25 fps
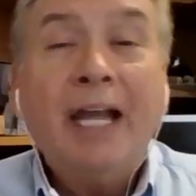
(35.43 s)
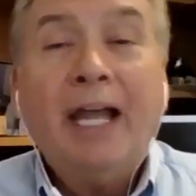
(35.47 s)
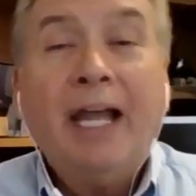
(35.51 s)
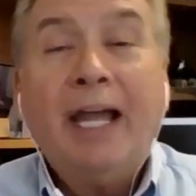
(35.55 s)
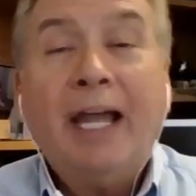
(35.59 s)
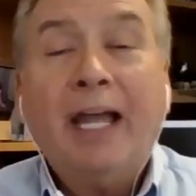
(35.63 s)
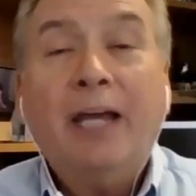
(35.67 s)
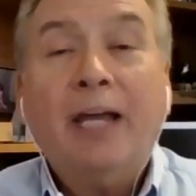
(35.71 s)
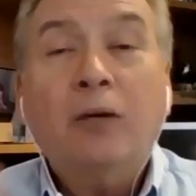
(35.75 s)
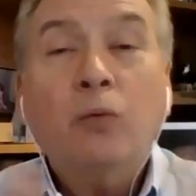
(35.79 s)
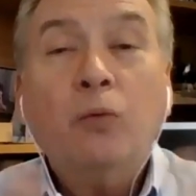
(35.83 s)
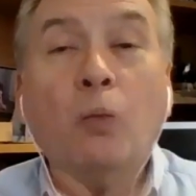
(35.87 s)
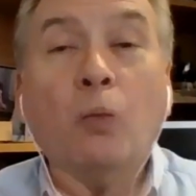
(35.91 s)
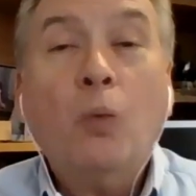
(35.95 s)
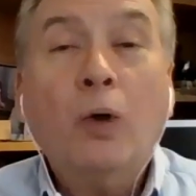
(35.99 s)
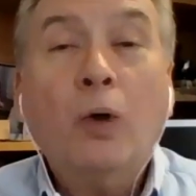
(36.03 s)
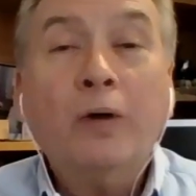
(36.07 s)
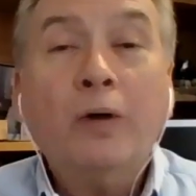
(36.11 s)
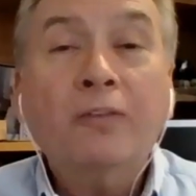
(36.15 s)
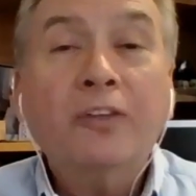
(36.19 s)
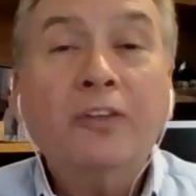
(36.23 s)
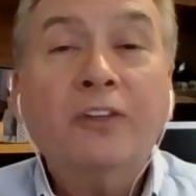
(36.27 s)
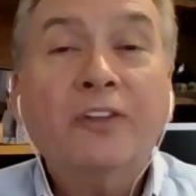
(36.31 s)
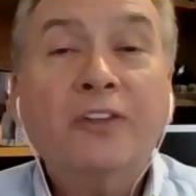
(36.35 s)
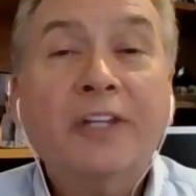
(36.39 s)
And one
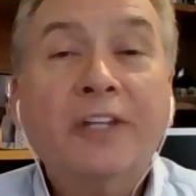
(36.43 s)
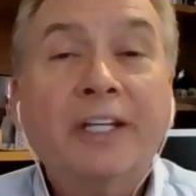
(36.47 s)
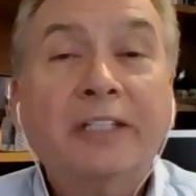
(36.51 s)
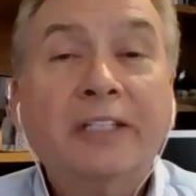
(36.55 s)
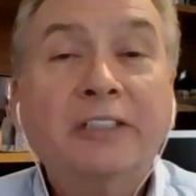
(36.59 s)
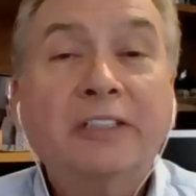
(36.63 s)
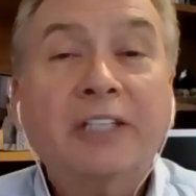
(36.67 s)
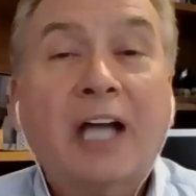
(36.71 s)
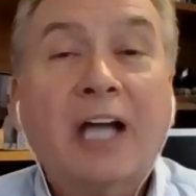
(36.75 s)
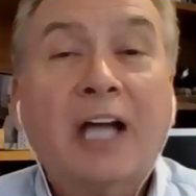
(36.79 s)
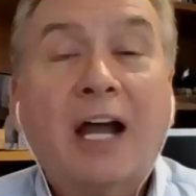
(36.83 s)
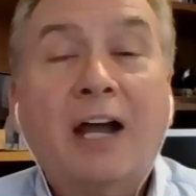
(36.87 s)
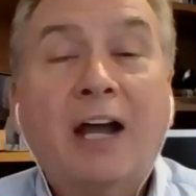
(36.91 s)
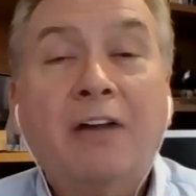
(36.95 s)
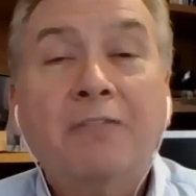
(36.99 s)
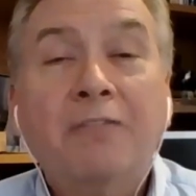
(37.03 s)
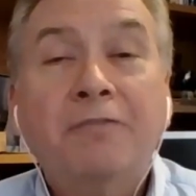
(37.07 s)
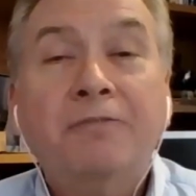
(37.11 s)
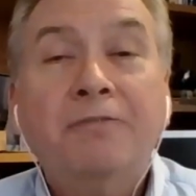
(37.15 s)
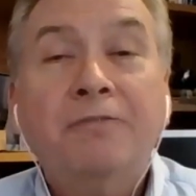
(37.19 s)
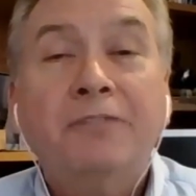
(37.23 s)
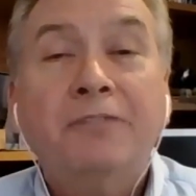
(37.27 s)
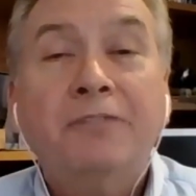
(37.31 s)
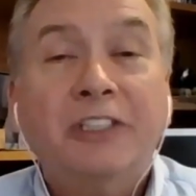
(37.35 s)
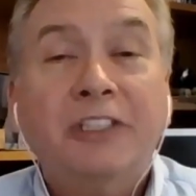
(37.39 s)
of the things
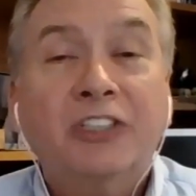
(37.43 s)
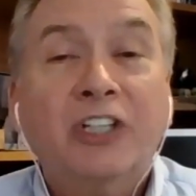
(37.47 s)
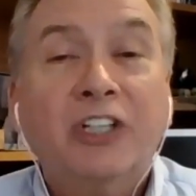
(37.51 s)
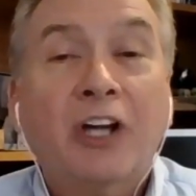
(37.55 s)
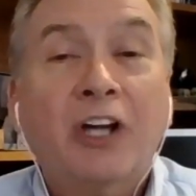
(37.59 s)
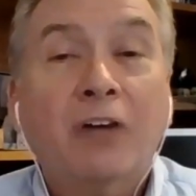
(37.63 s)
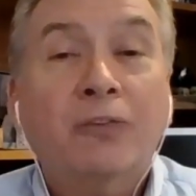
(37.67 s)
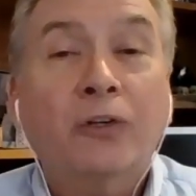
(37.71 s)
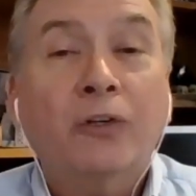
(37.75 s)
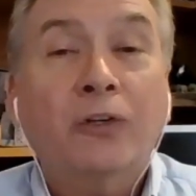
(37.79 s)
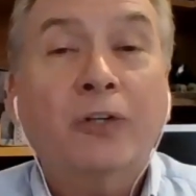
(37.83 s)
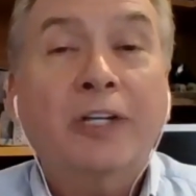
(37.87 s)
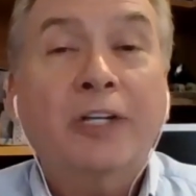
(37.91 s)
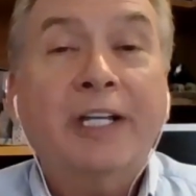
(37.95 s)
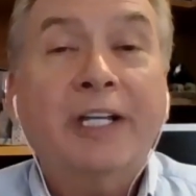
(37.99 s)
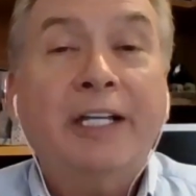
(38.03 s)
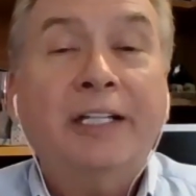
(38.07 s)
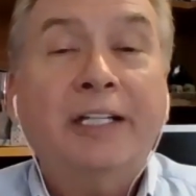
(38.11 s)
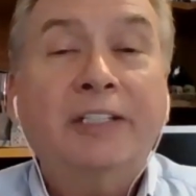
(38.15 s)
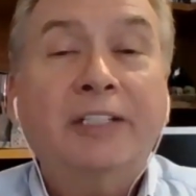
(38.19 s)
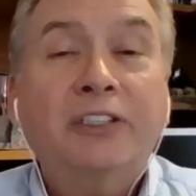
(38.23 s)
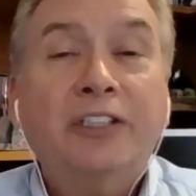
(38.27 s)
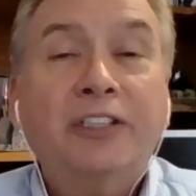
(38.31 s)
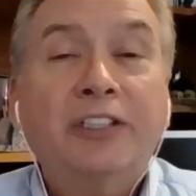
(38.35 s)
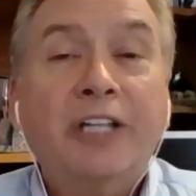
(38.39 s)
I've discovered
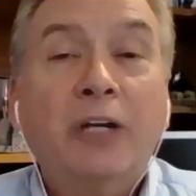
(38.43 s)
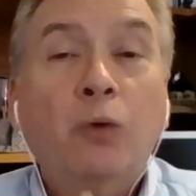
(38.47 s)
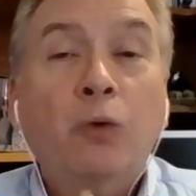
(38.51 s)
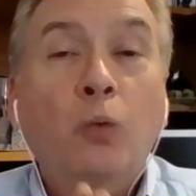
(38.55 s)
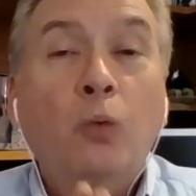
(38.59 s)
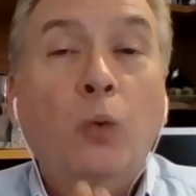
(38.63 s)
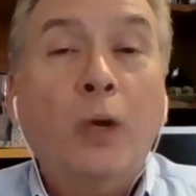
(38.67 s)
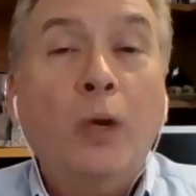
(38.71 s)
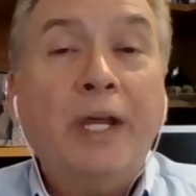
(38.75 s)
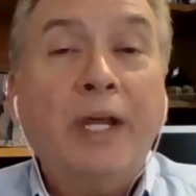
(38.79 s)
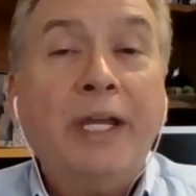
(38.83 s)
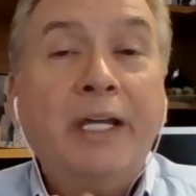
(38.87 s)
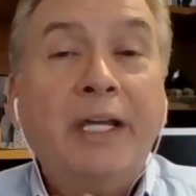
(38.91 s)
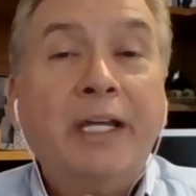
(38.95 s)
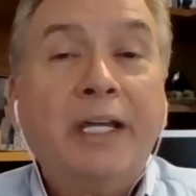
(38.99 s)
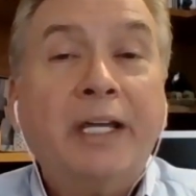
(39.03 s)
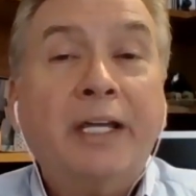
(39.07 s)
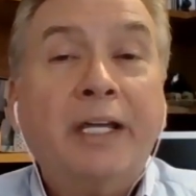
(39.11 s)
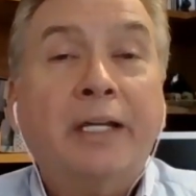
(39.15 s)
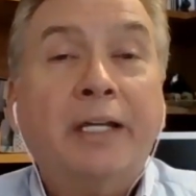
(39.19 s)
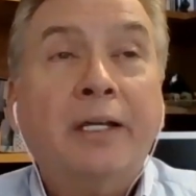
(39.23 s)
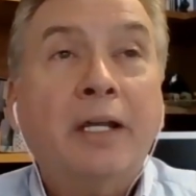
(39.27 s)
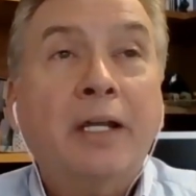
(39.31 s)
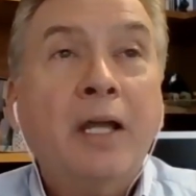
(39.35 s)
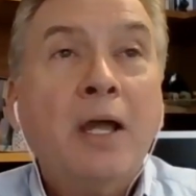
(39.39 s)
is that we
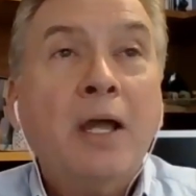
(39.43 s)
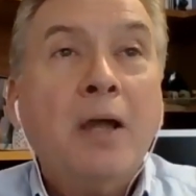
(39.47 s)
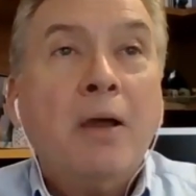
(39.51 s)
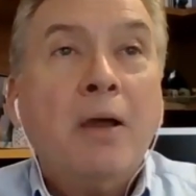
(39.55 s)
can